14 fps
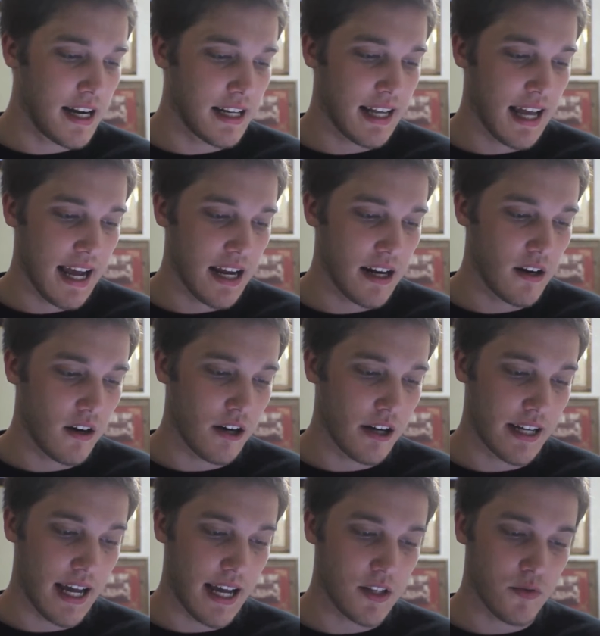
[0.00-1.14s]
and Kate are in
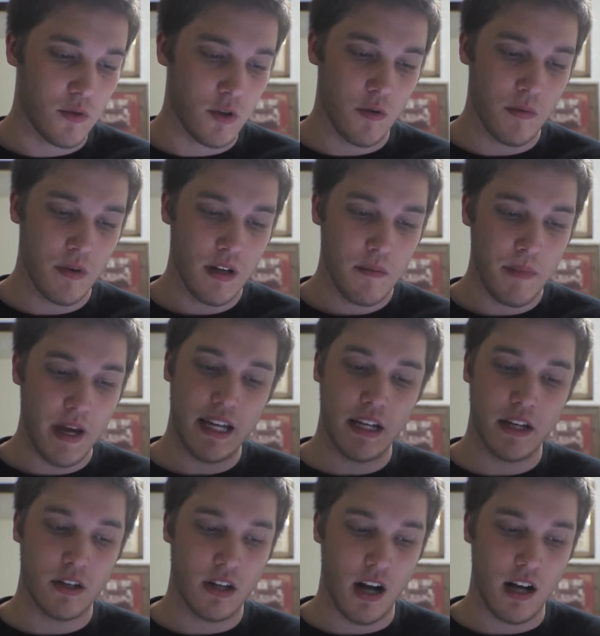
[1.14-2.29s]
Kate's room making
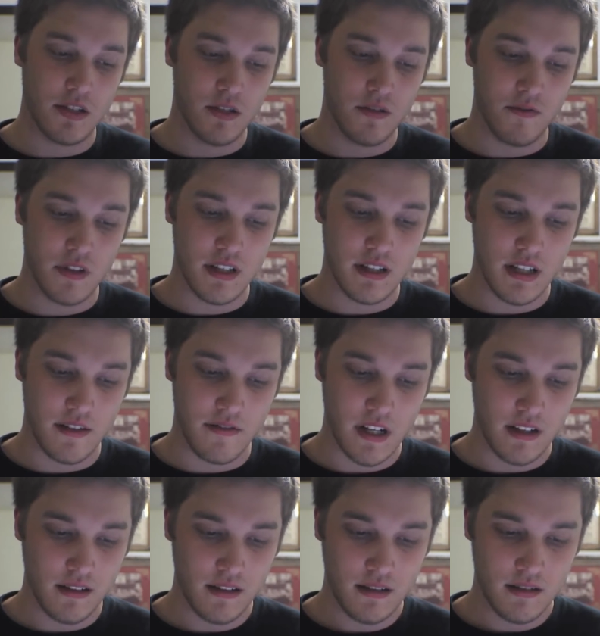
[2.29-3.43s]
her costume for this
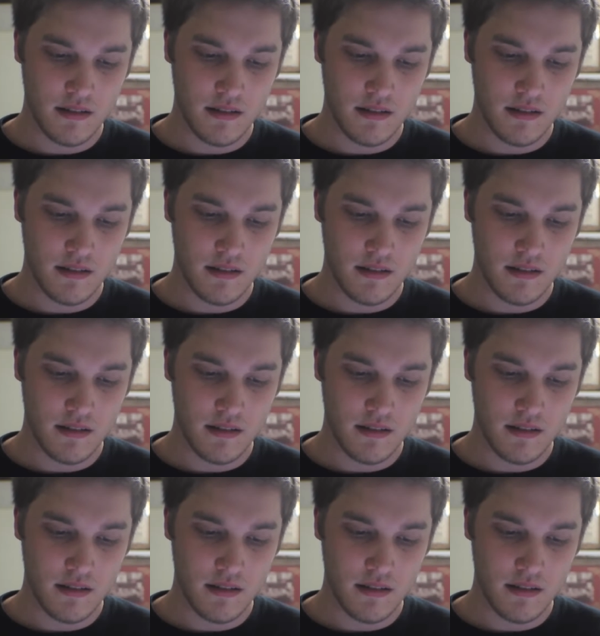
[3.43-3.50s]
evening.